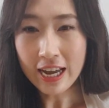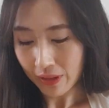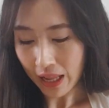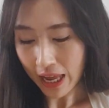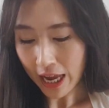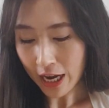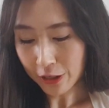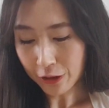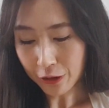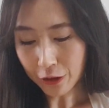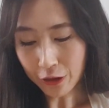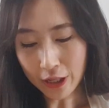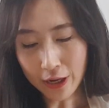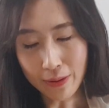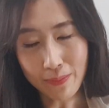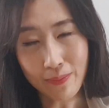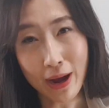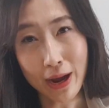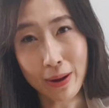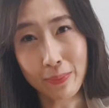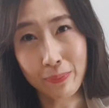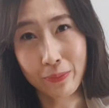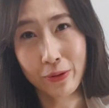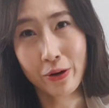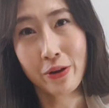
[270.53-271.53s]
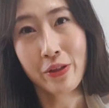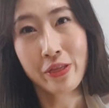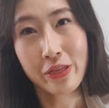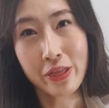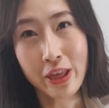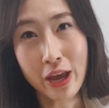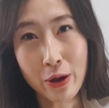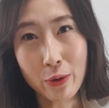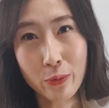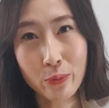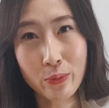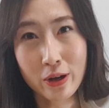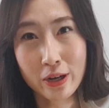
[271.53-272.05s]
Actually, my
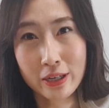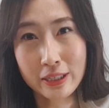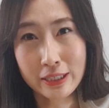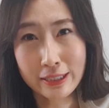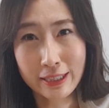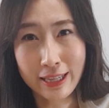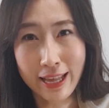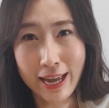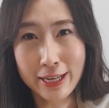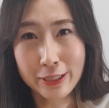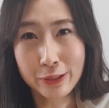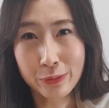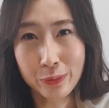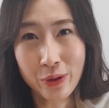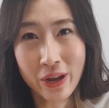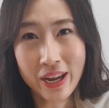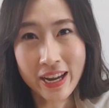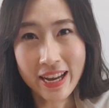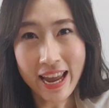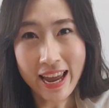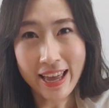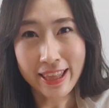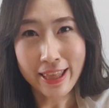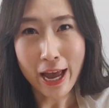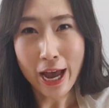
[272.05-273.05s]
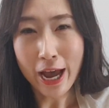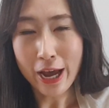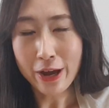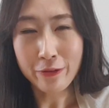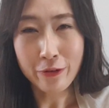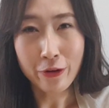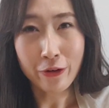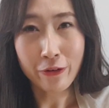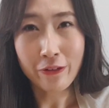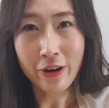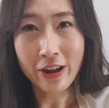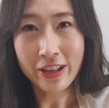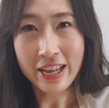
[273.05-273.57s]
birthday was last week and I
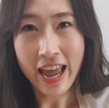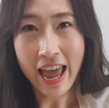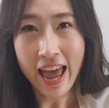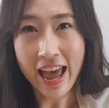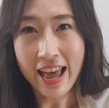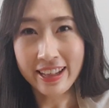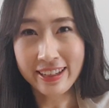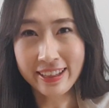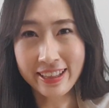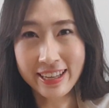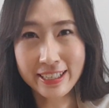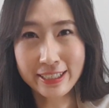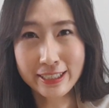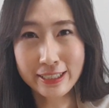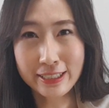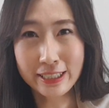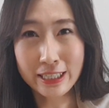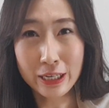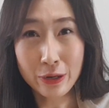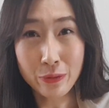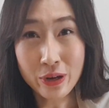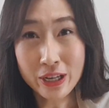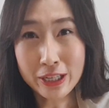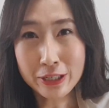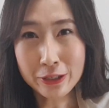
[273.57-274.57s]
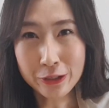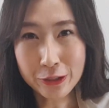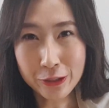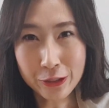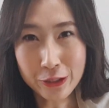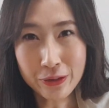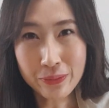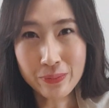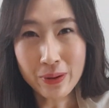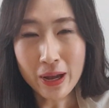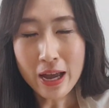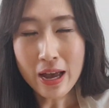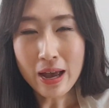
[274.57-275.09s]
already had this seaweed
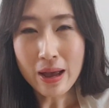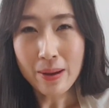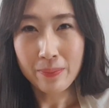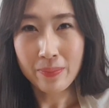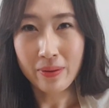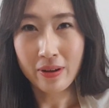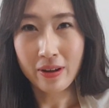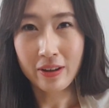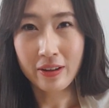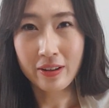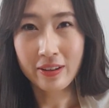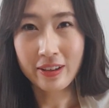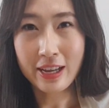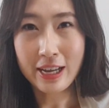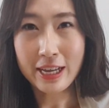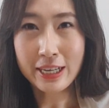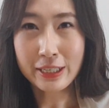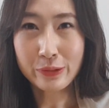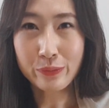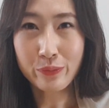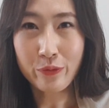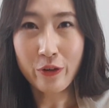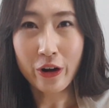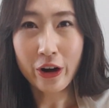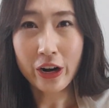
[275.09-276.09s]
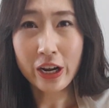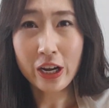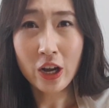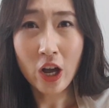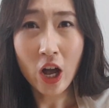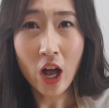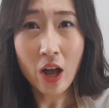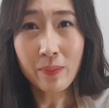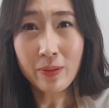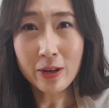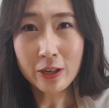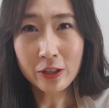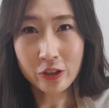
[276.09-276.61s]
soup, but it's very
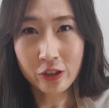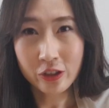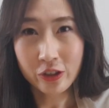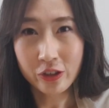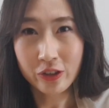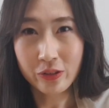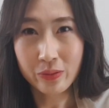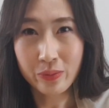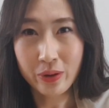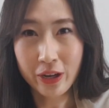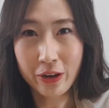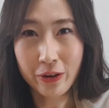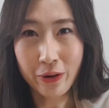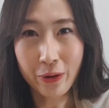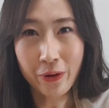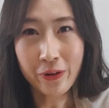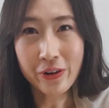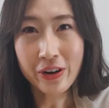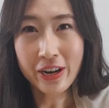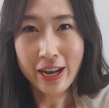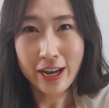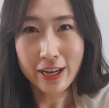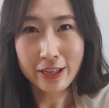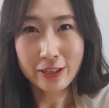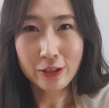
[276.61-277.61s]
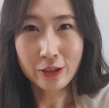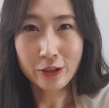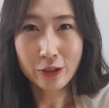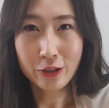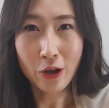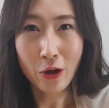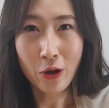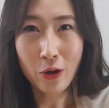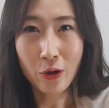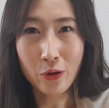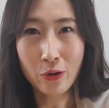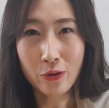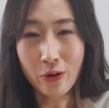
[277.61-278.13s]
common soup in Korea,
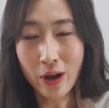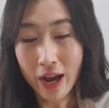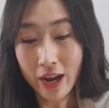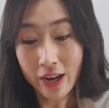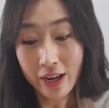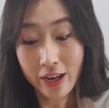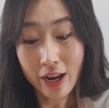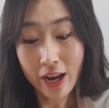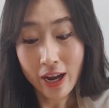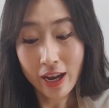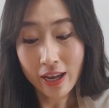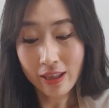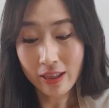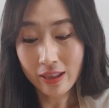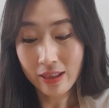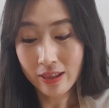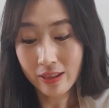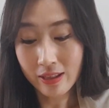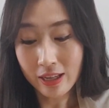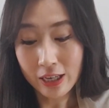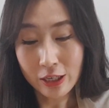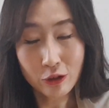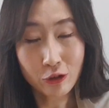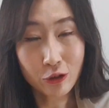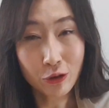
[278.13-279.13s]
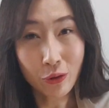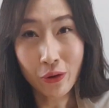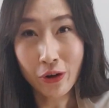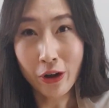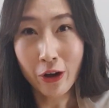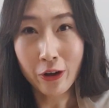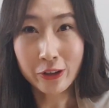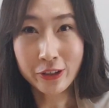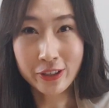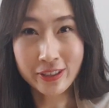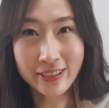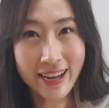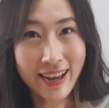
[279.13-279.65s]
so I can enjoy
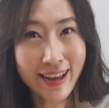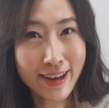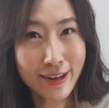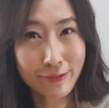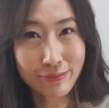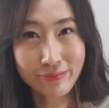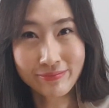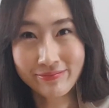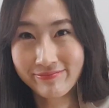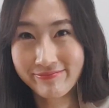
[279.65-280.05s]
all the time.